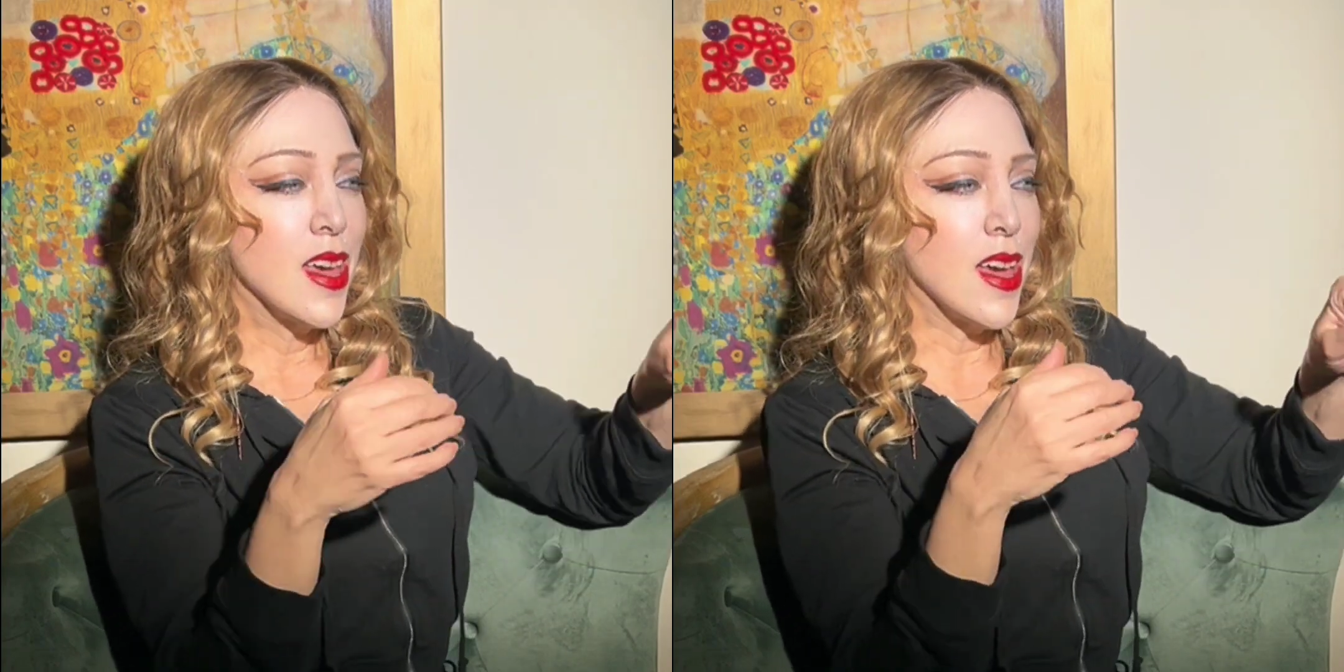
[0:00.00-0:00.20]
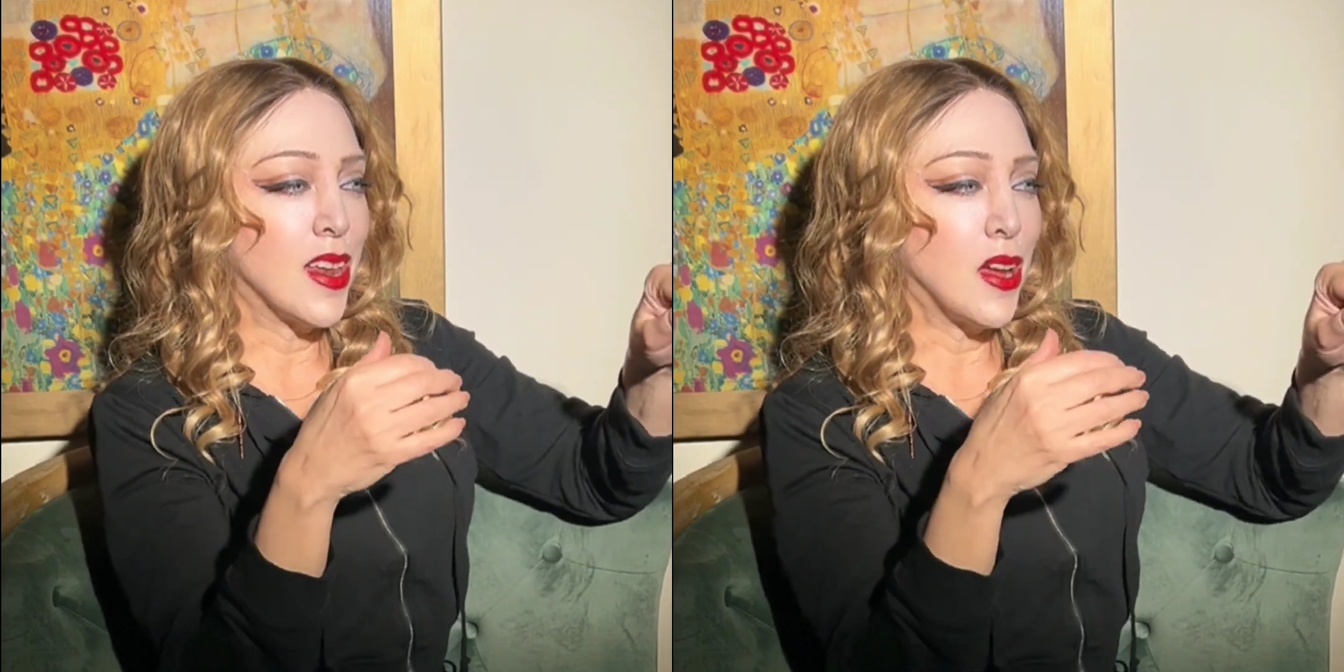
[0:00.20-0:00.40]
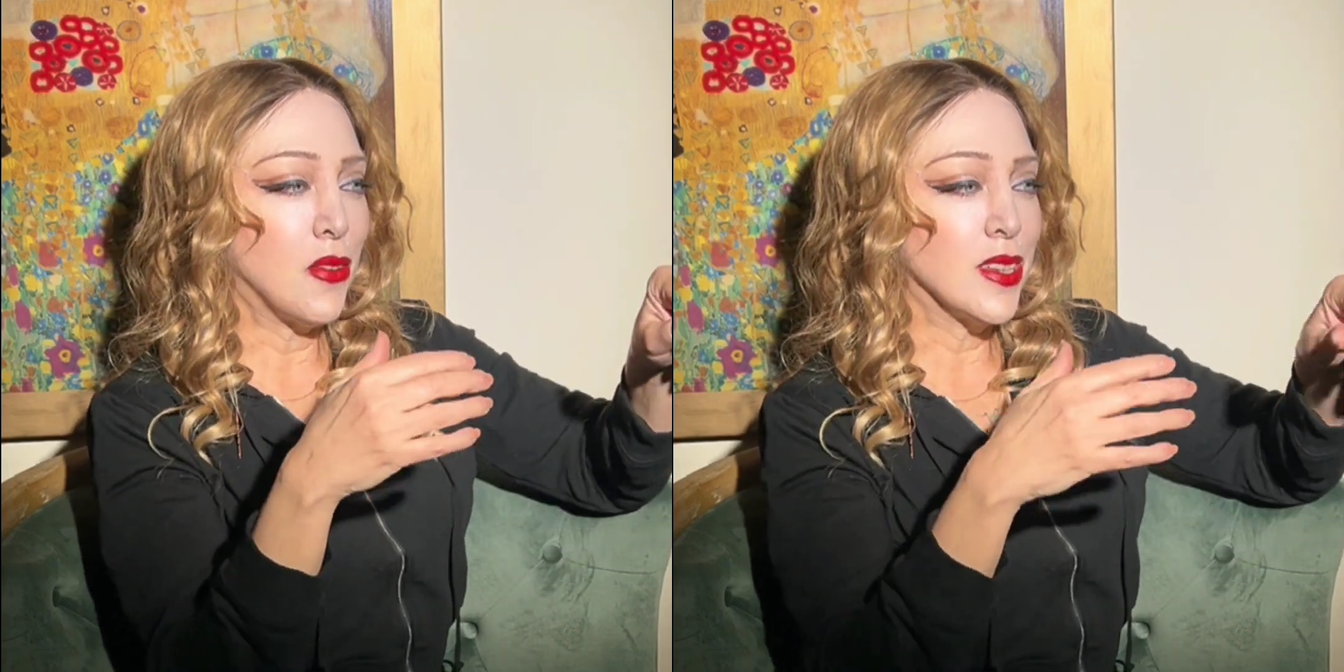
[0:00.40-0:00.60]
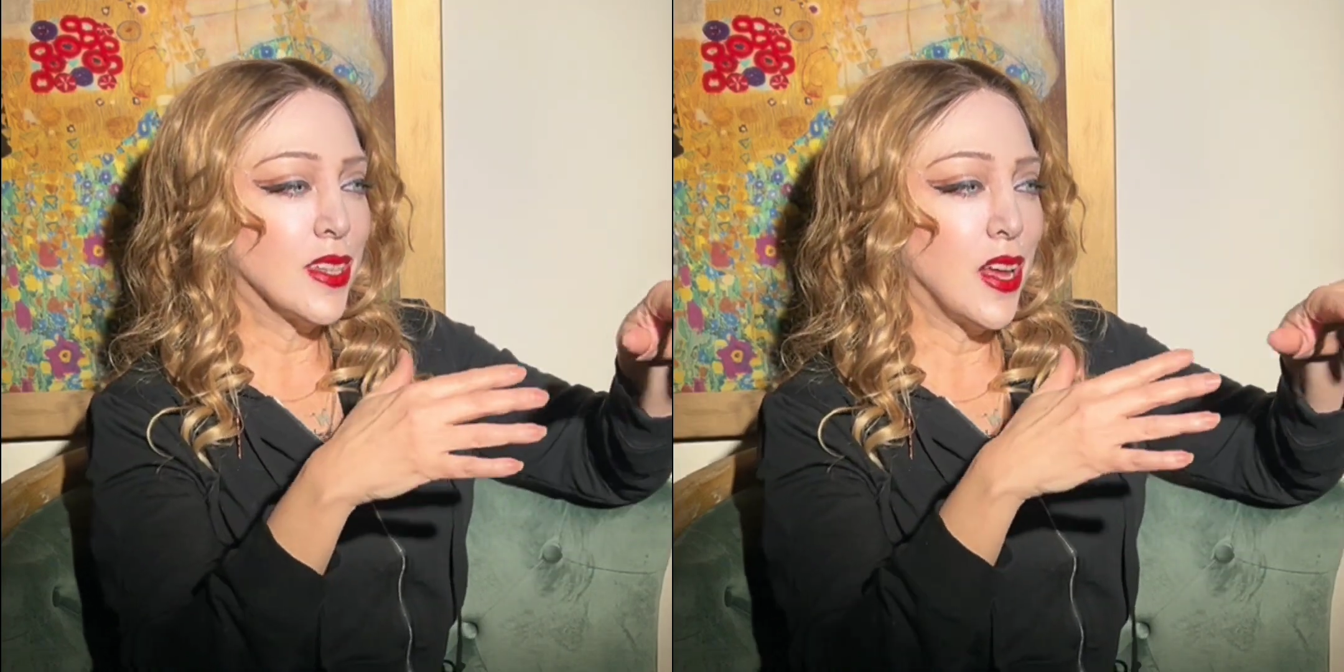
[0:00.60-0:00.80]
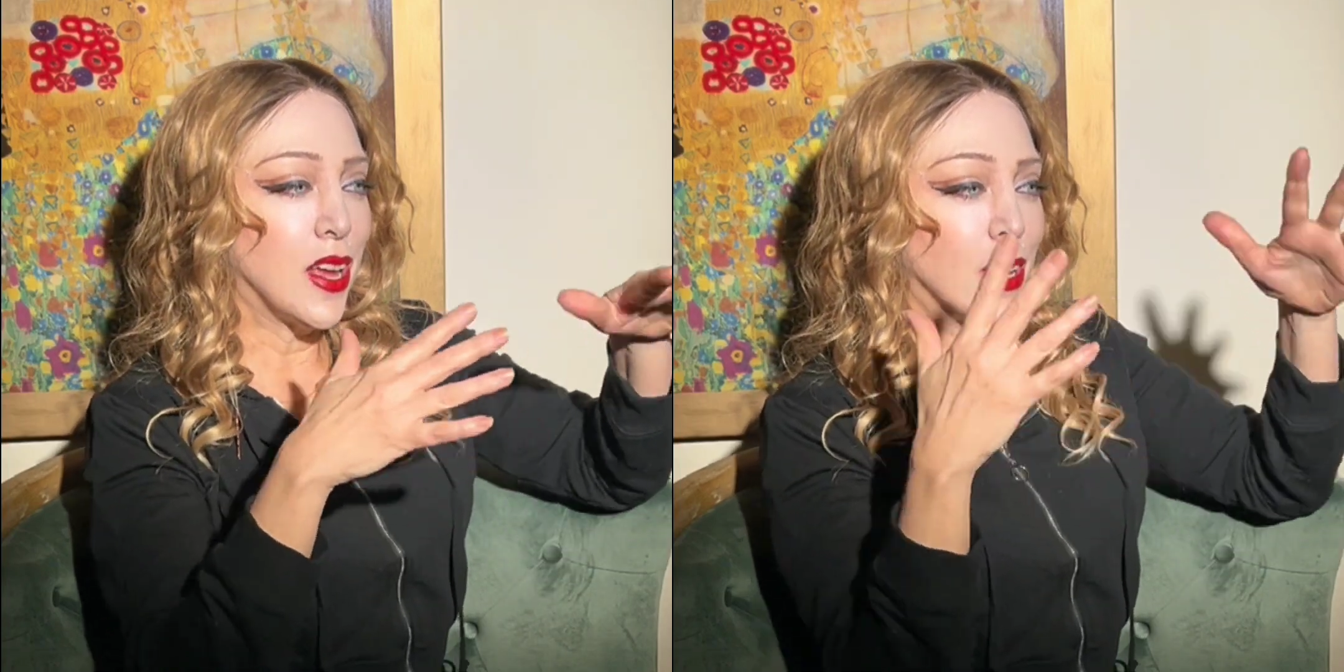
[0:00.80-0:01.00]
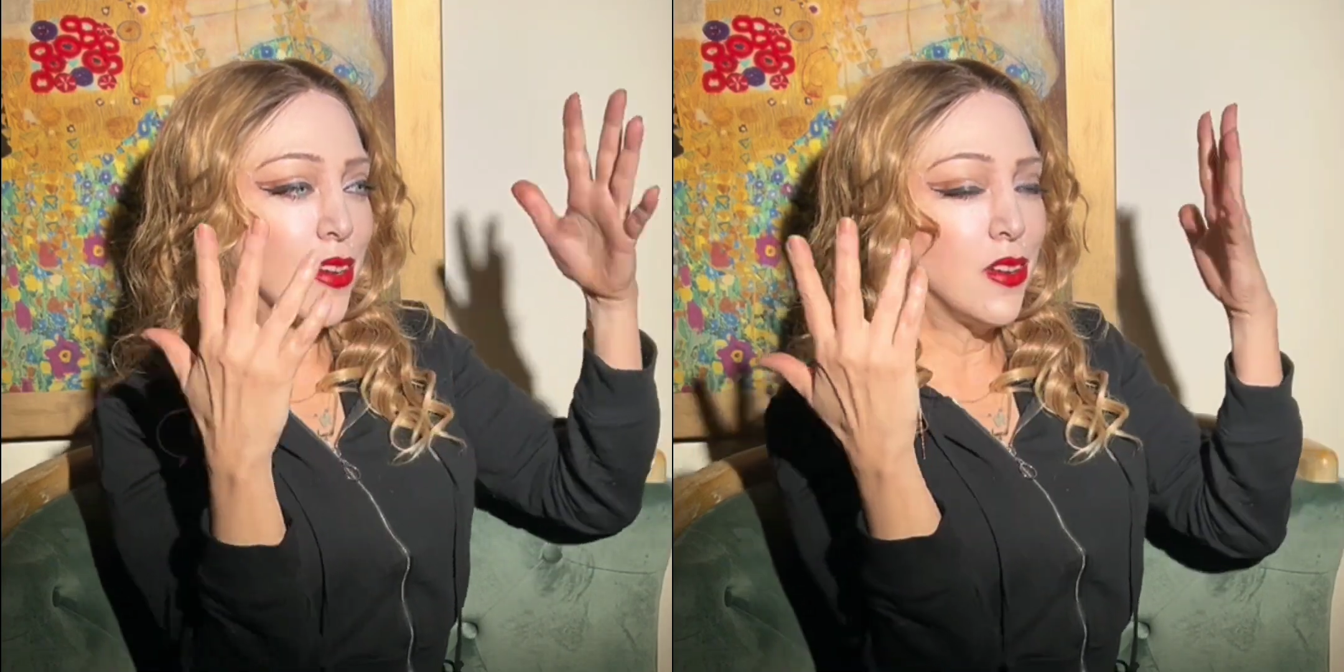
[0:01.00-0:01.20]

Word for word: and I was like,